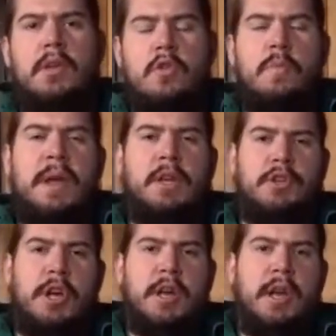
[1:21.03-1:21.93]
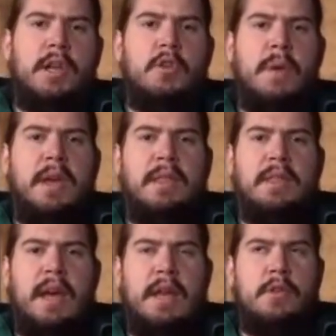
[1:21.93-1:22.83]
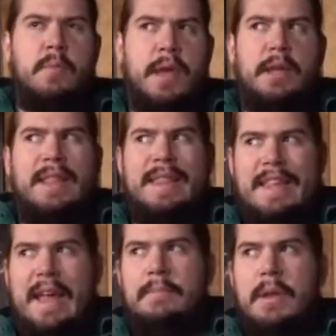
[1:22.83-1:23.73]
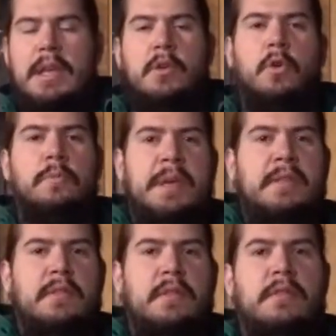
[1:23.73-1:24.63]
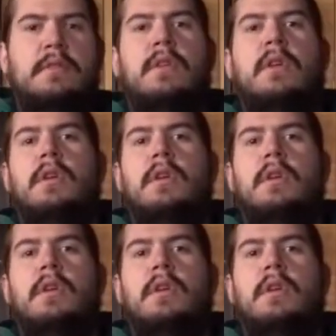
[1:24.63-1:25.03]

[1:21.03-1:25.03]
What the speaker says: you make a check, and you make that many gold pieces